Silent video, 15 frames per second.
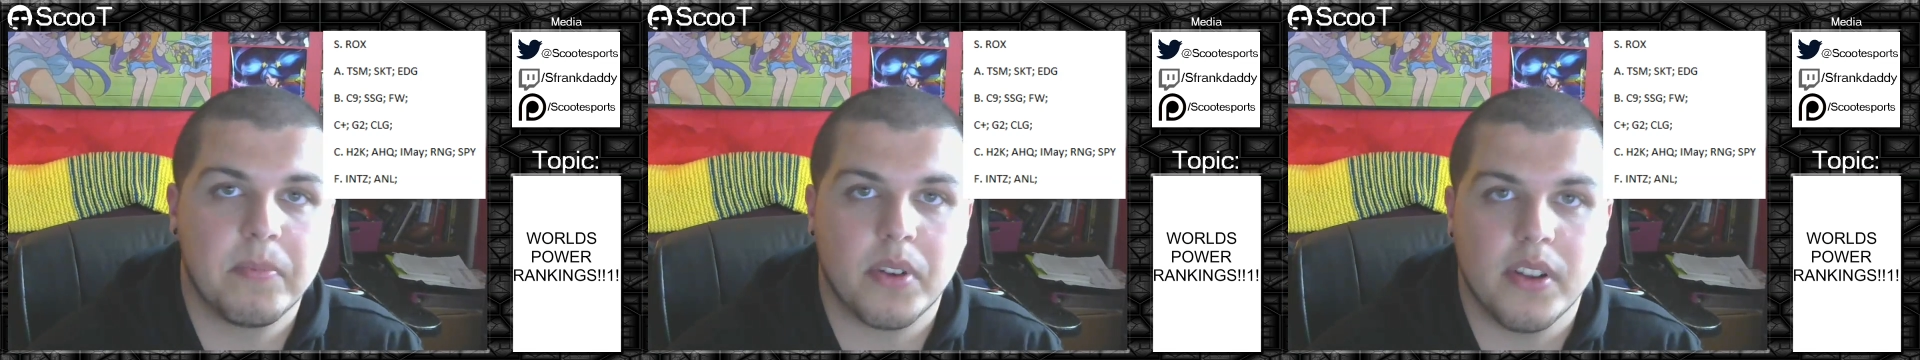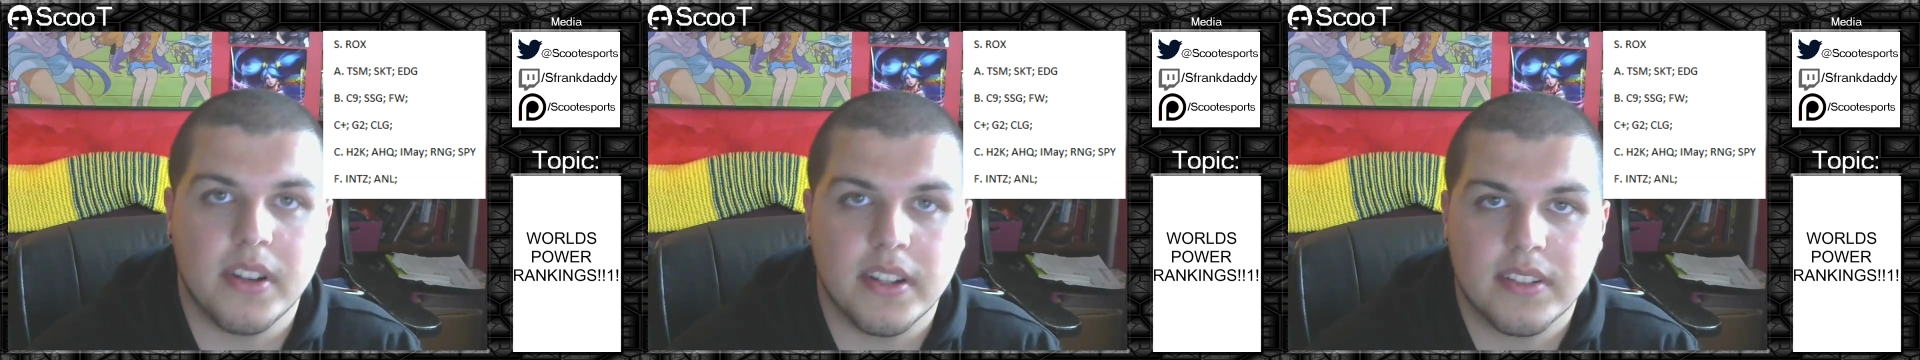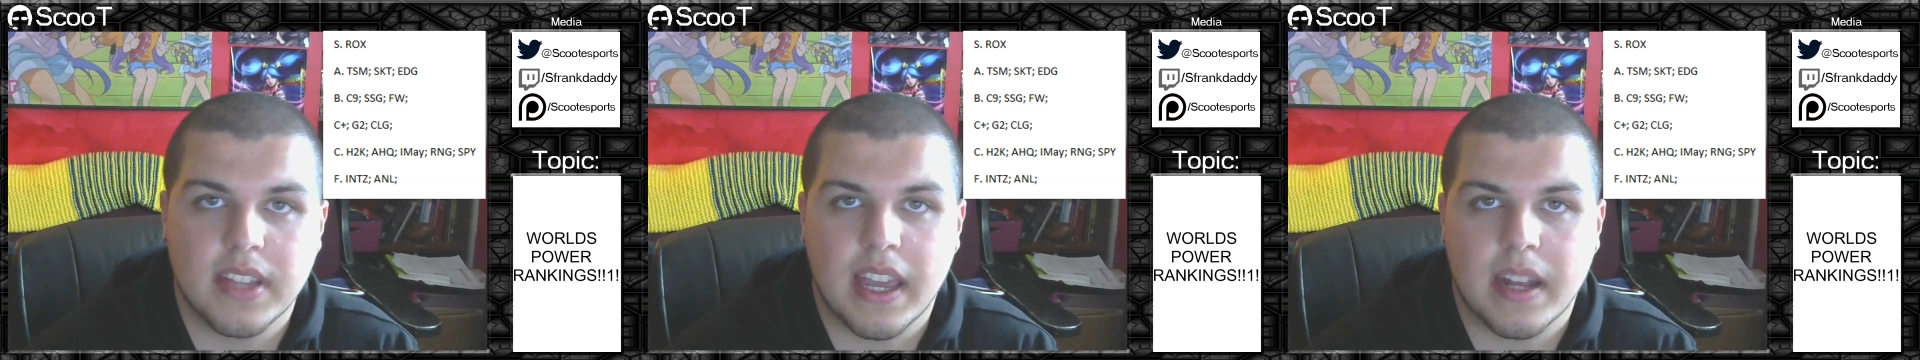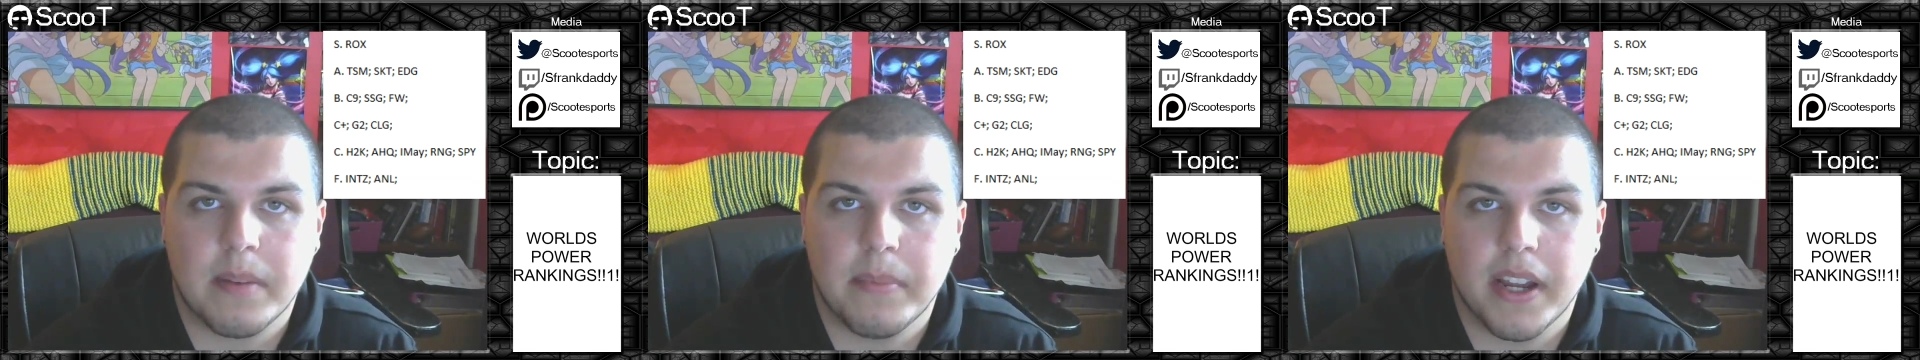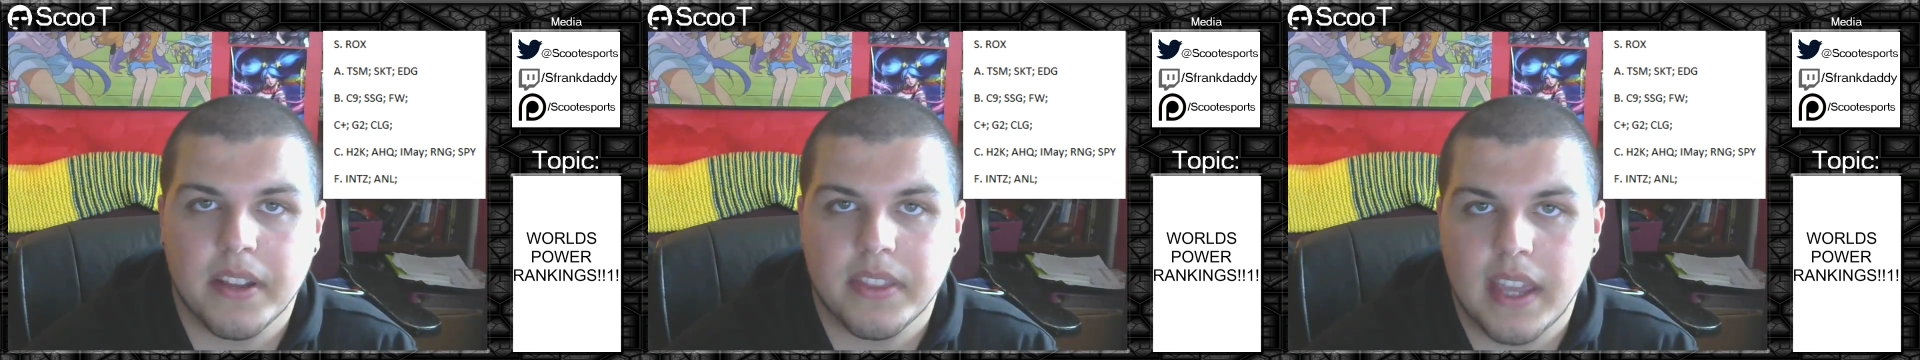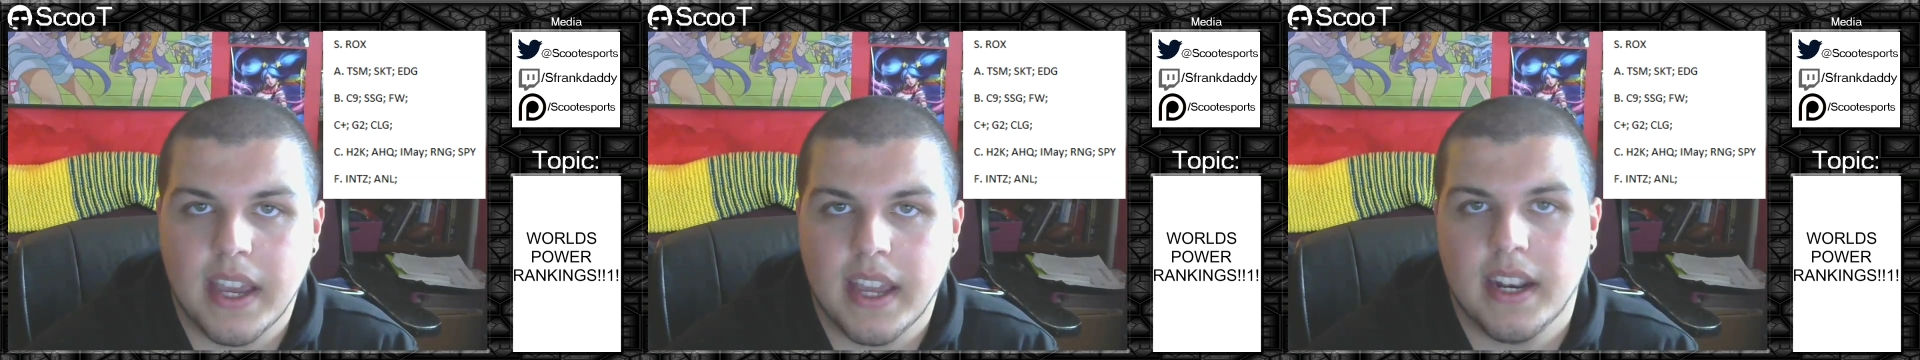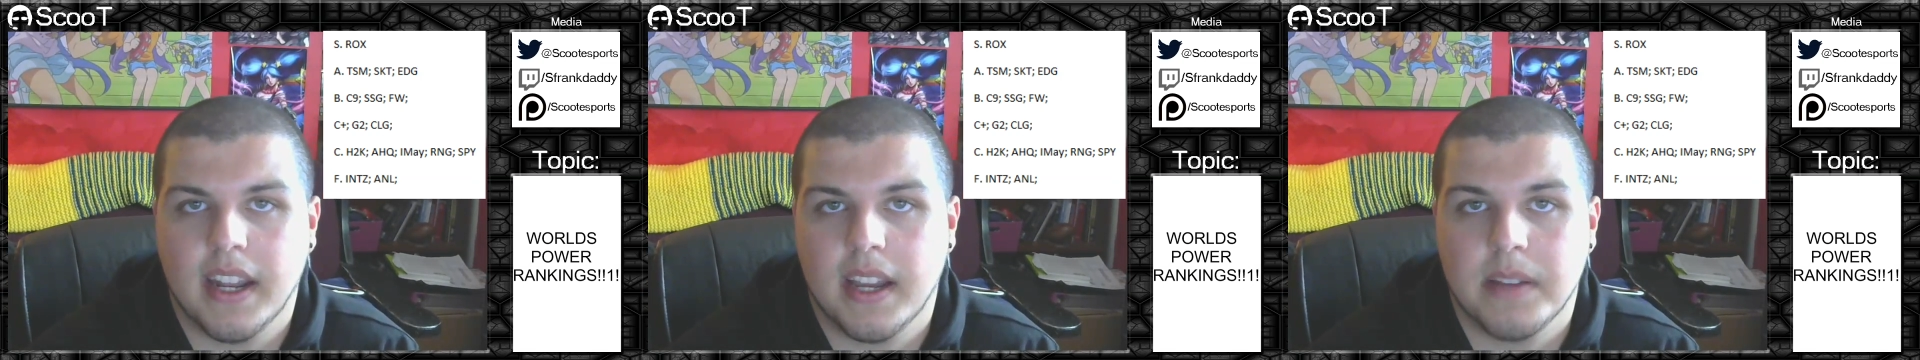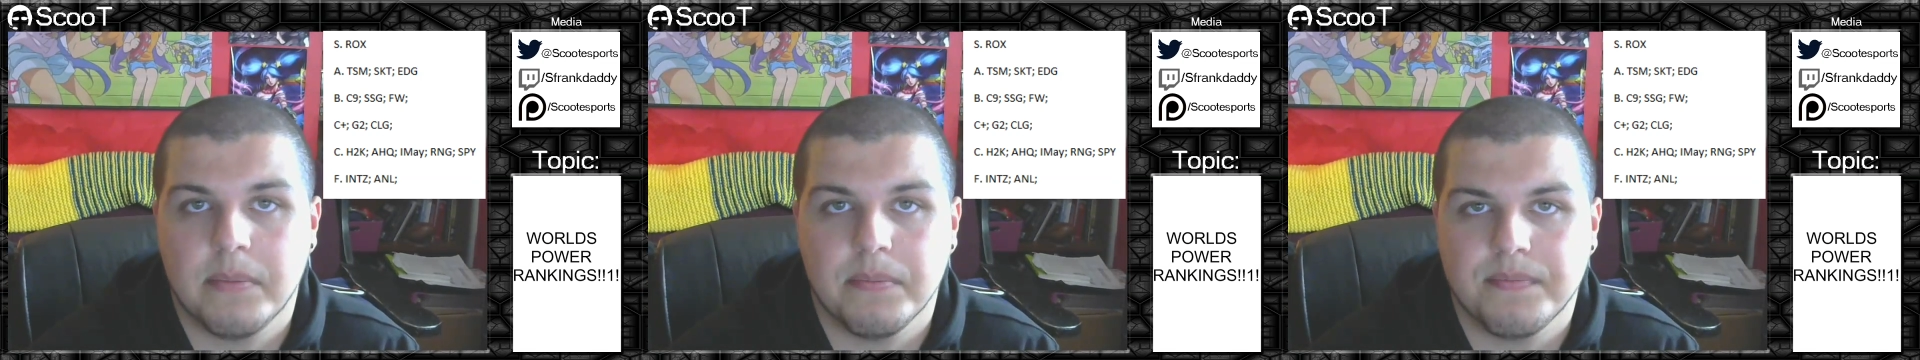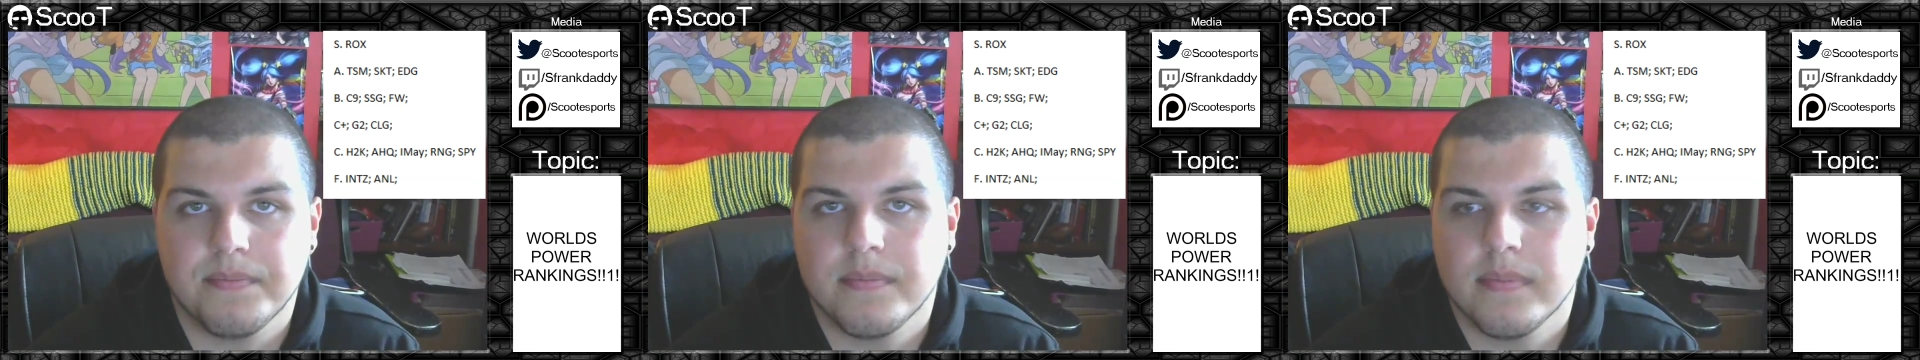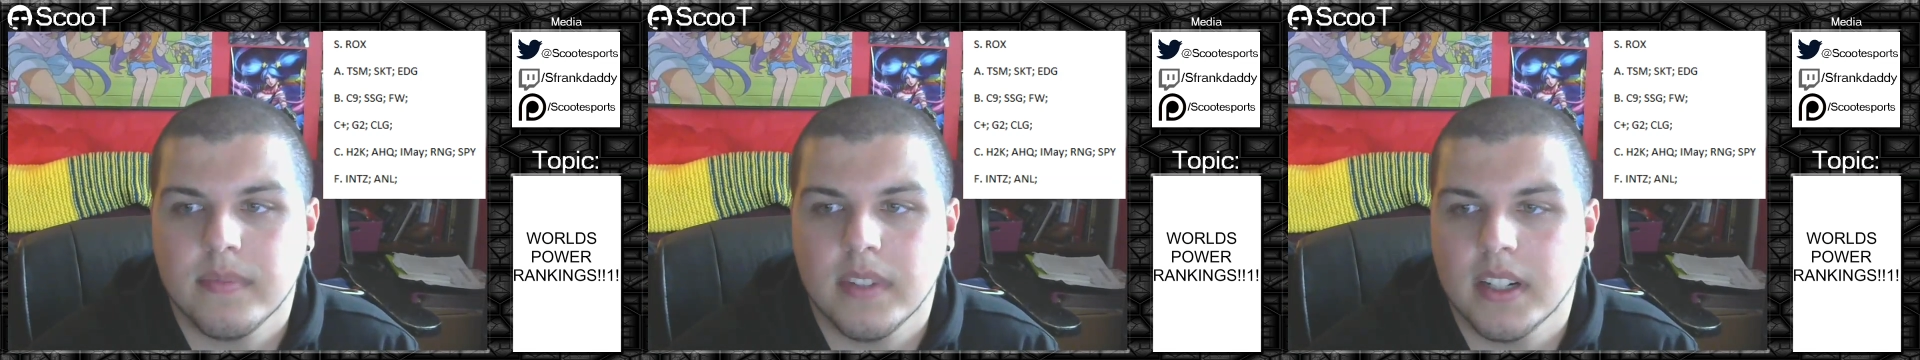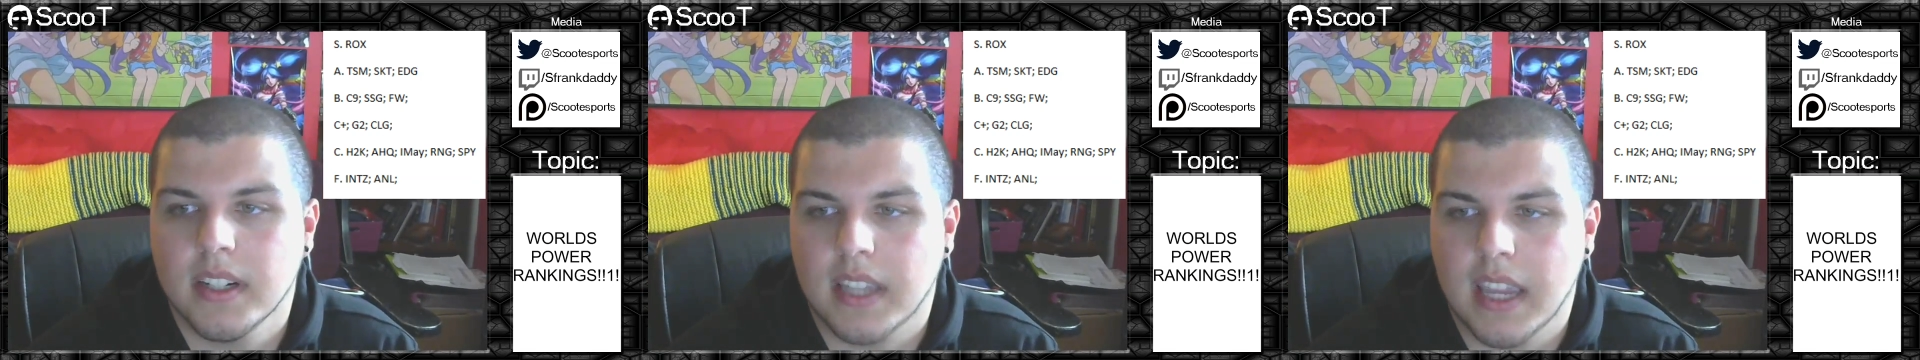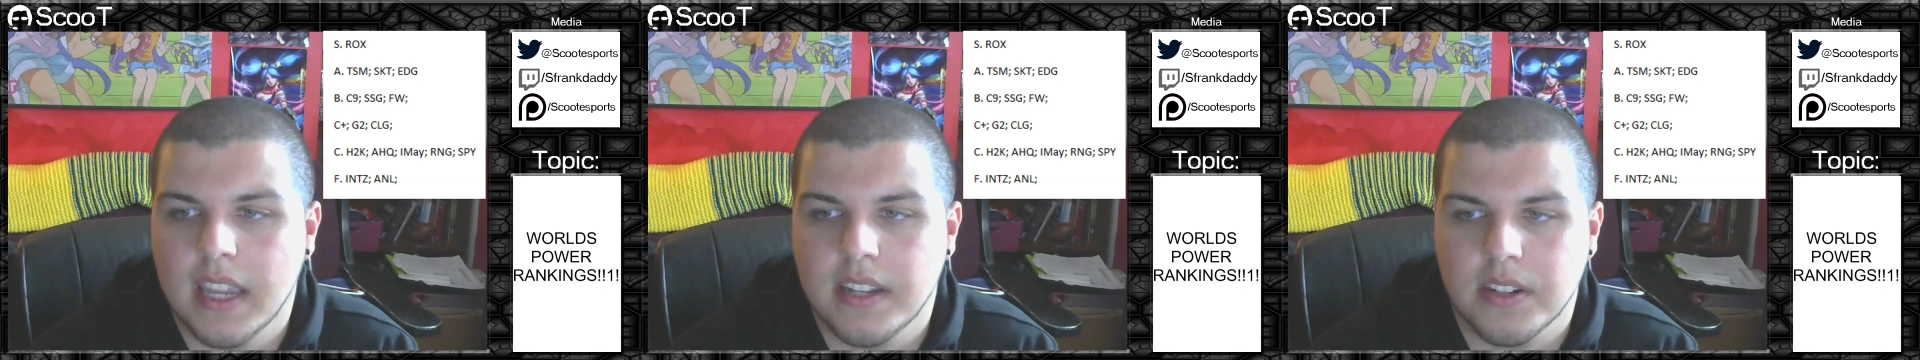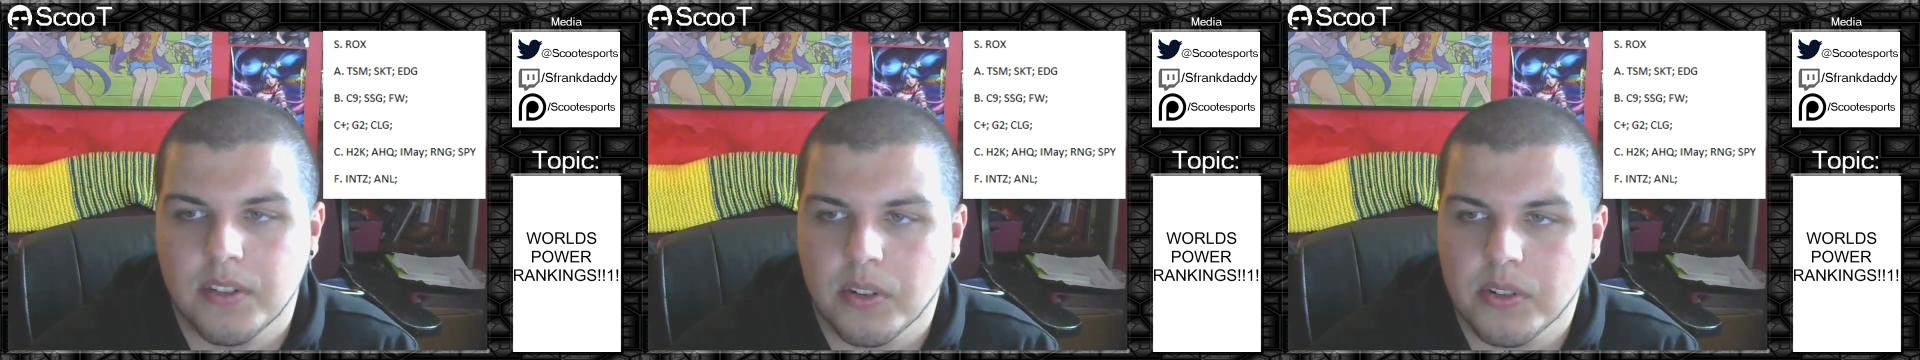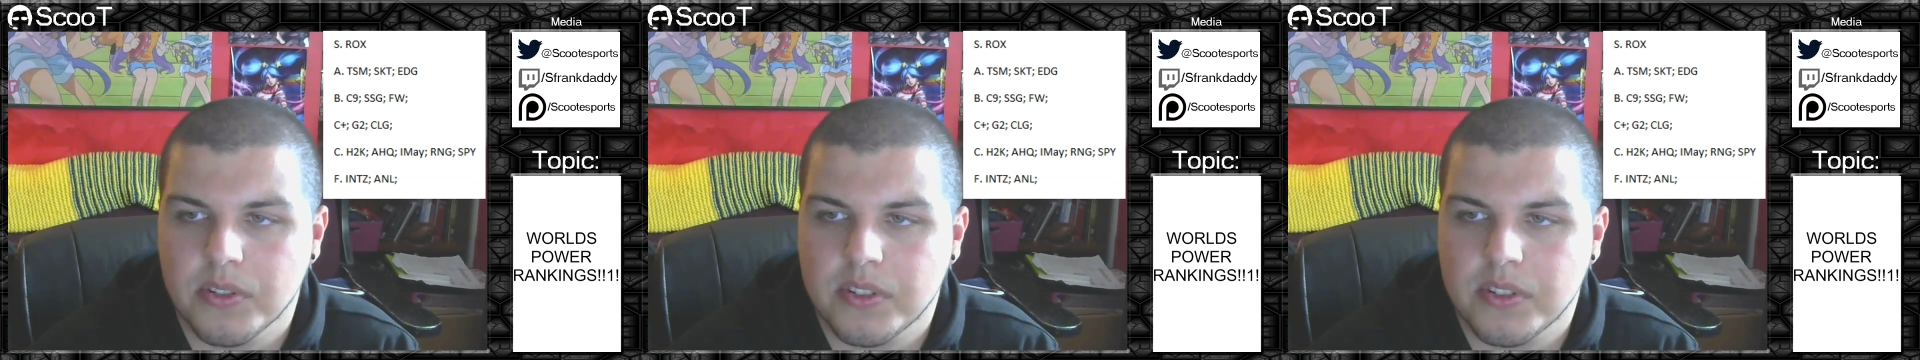pretty sad about that. I'm a KT